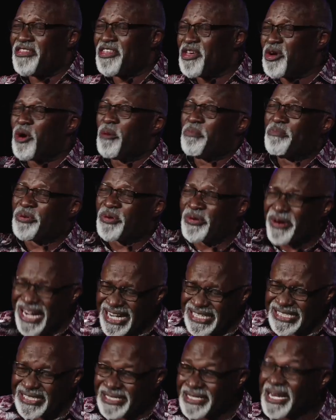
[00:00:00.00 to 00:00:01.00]
the
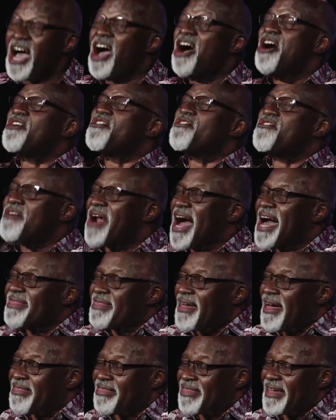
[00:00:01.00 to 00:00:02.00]
oppressed,
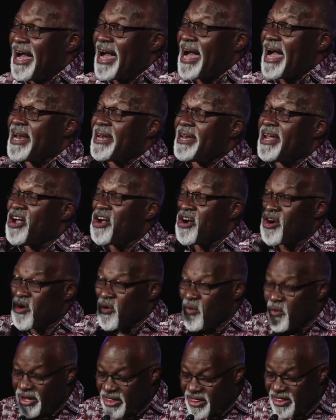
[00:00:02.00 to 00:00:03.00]
rather than
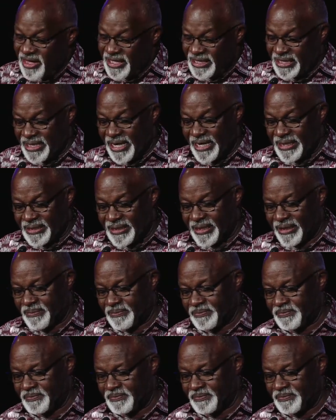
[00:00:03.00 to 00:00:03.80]
with the center.